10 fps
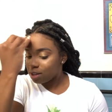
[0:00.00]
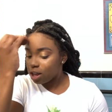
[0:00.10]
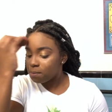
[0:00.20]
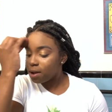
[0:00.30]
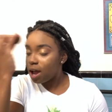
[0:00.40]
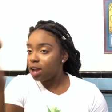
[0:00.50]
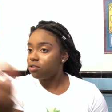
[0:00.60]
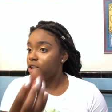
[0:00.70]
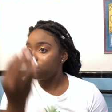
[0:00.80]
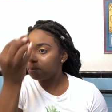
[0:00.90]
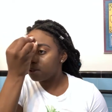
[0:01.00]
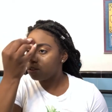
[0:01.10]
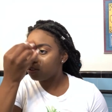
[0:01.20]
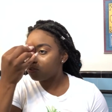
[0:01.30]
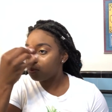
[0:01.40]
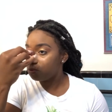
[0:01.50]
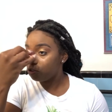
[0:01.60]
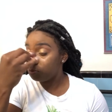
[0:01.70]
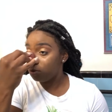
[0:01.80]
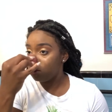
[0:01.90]
same hydrating mist from
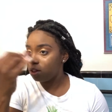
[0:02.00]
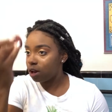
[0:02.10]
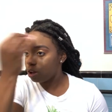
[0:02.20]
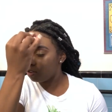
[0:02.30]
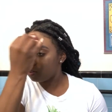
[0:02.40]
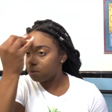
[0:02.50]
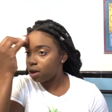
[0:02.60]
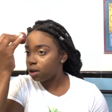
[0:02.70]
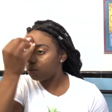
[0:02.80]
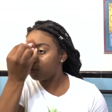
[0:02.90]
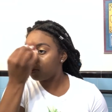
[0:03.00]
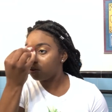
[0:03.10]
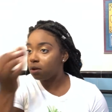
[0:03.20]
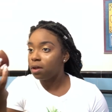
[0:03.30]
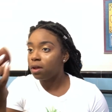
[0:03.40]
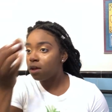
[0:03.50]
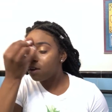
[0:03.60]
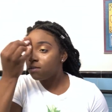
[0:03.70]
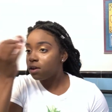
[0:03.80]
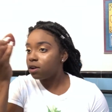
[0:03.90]
Juice Beauty that I use for my
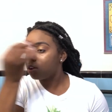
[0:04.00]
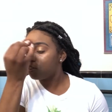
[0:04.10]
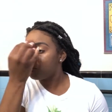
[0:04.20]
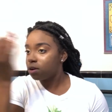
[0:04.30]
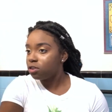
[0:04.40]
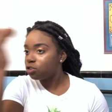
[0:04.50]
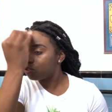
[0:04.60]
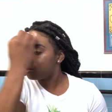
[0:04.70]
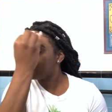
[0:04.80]
foundation brush.